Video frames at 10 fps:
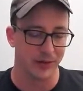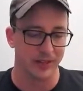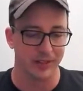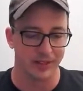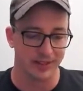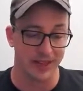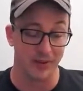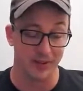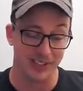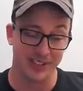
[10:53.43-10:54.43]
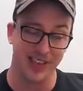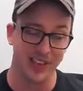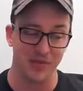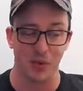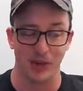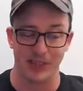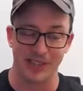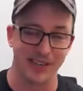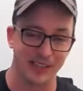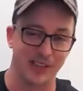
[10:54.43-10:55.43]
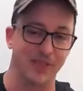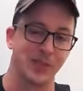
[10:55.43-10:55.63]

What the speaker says: anything like that, which is kind of more exciting stuff.